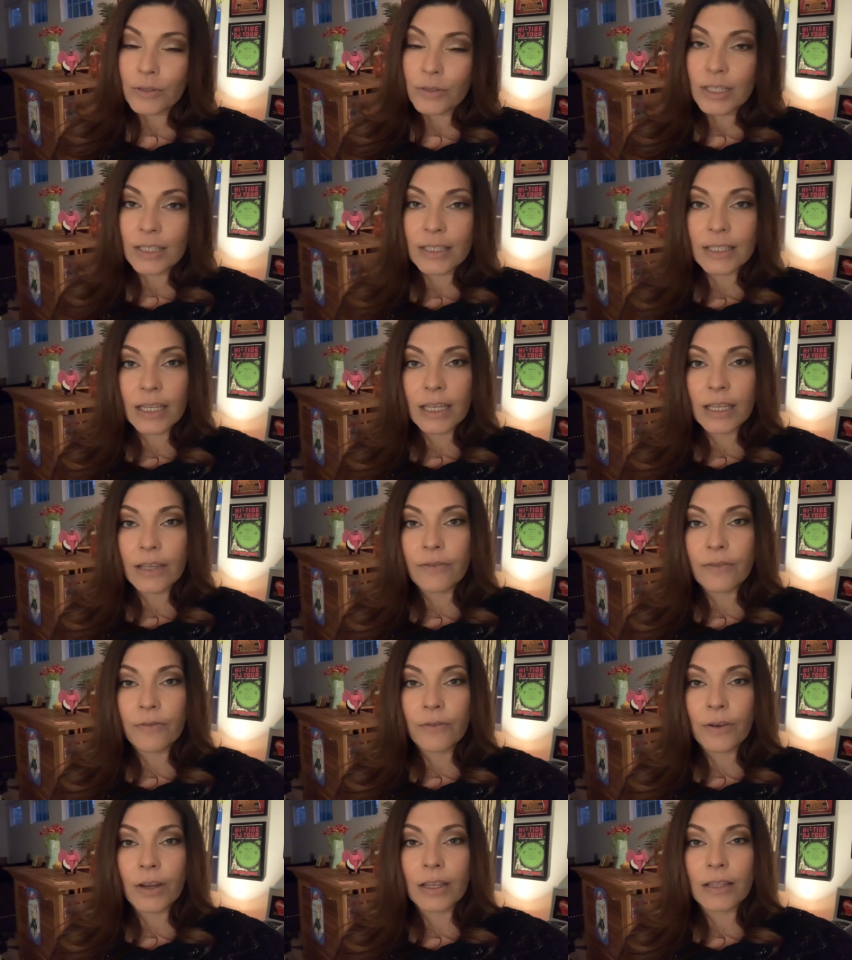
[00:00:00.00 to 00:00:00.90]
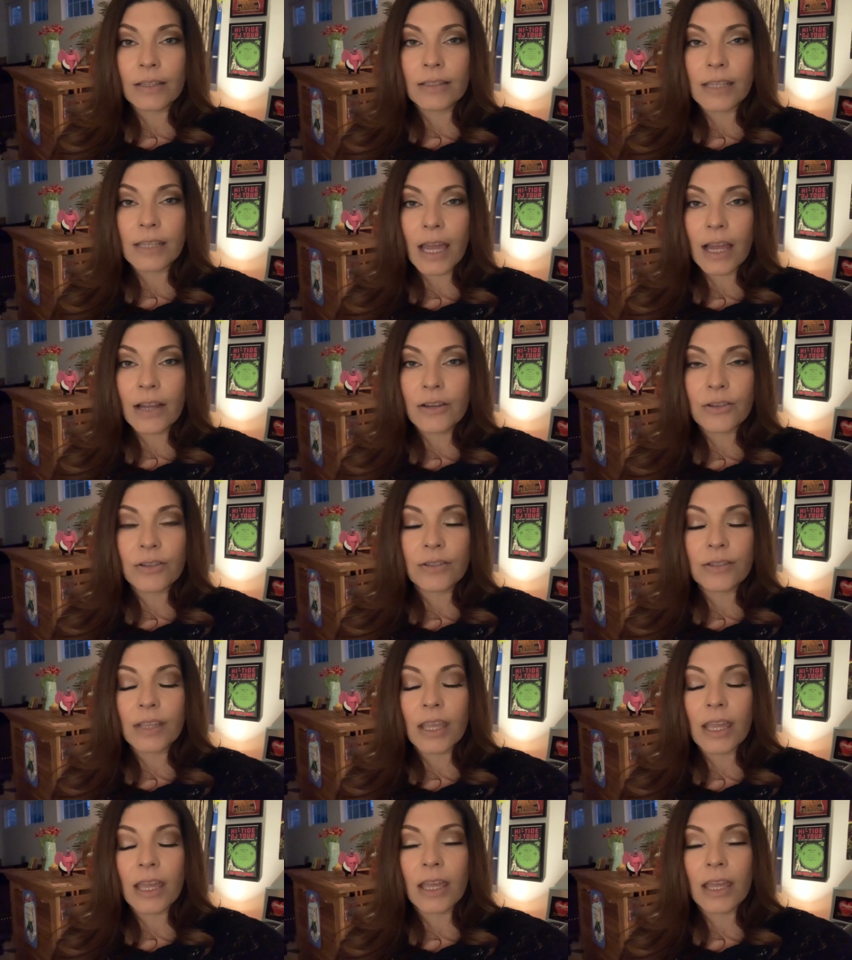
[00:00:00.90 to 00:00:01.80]
Today, Fred's ashes
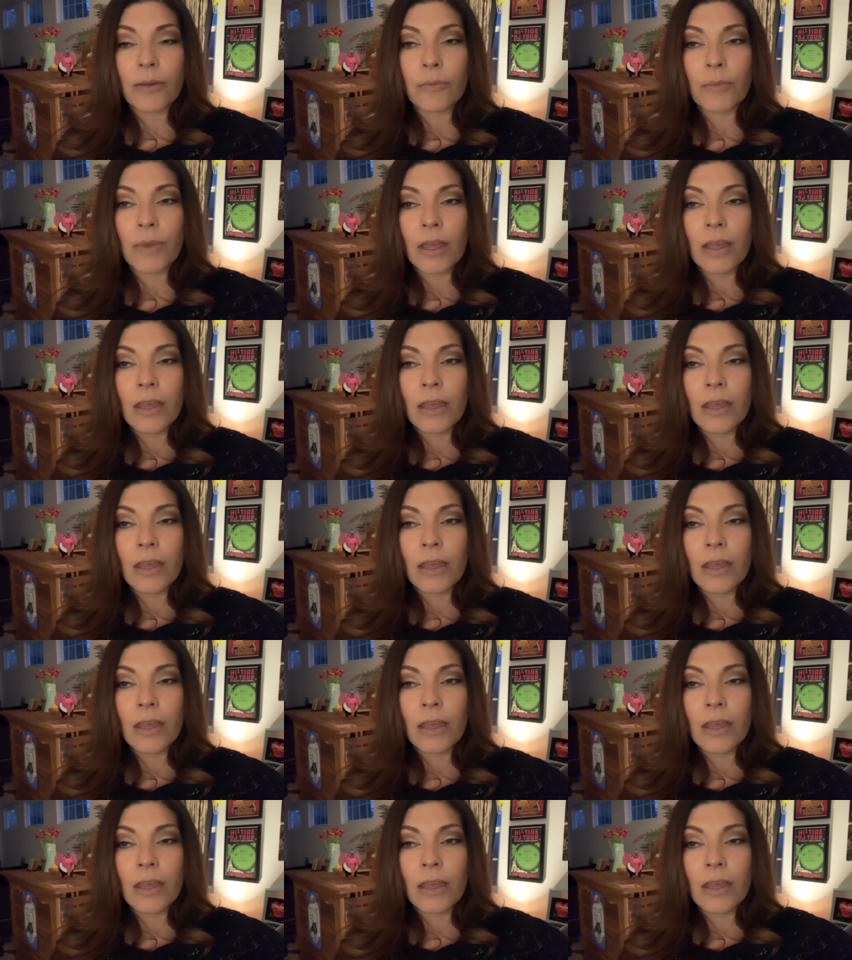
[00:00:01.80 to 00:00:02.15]
came.